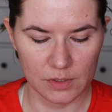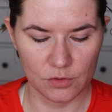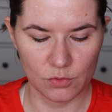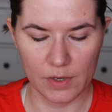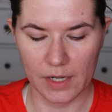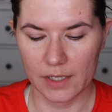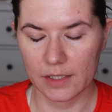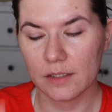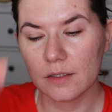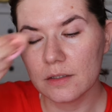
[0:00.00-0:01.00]
with a
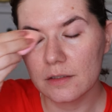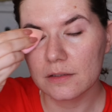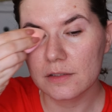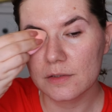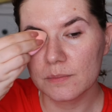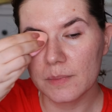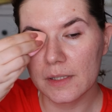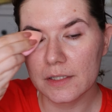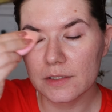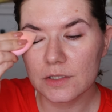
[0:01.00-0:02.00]
dry
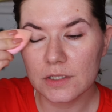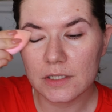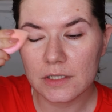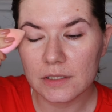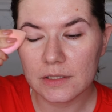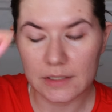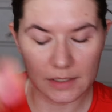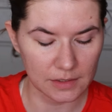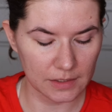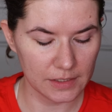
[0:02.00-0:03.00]
sponge,
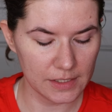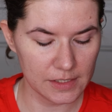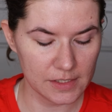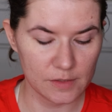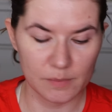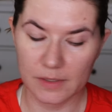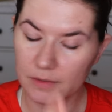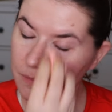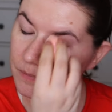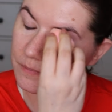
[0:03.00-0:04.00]
not the cleanest,
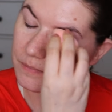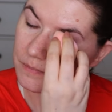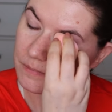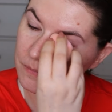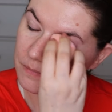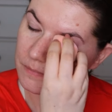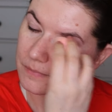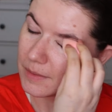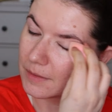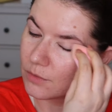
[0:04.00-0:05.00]
but
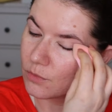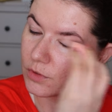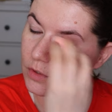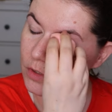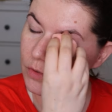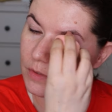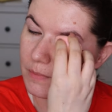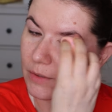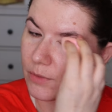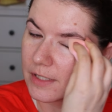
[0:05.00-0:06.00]
I don't want to use
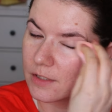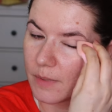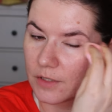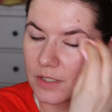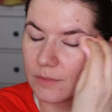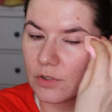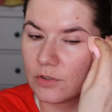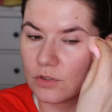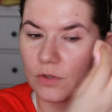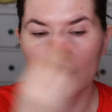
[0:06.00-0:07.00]
my wet sponge. I'm
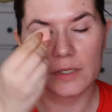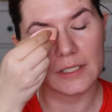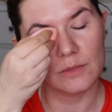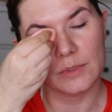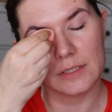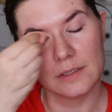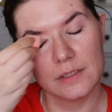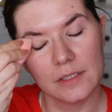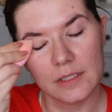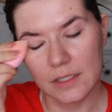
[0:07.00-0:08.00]
going to go in with
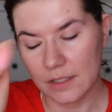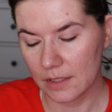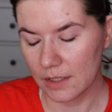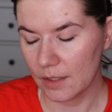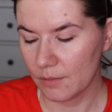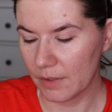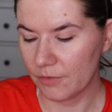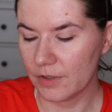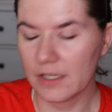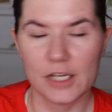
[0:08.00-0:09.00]
my
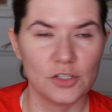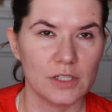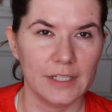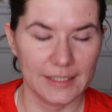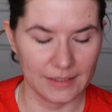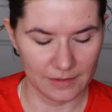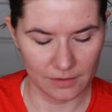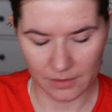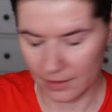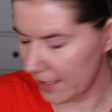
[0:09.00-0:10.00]
foundation
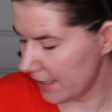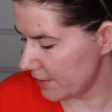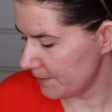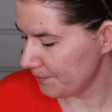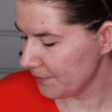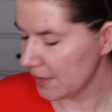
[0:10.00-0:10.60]
later.